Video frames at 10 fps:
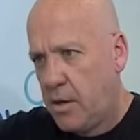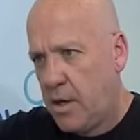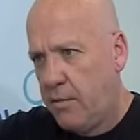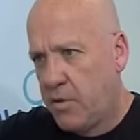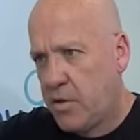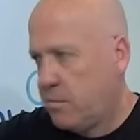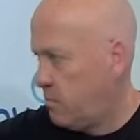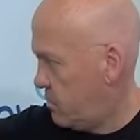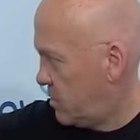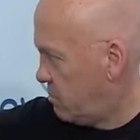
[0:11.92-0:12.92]
give us
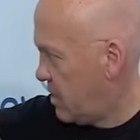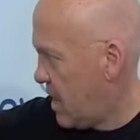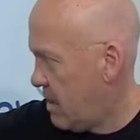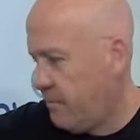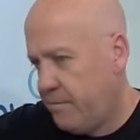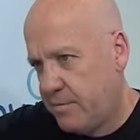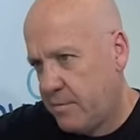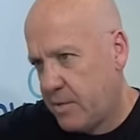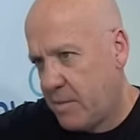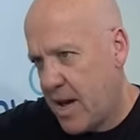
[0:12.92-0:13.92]
some, some love,
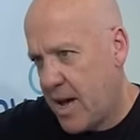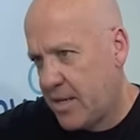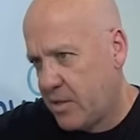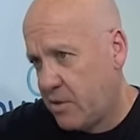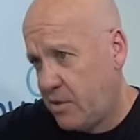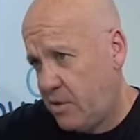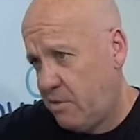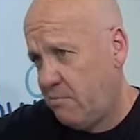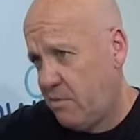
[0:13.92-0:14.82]
some hearts, because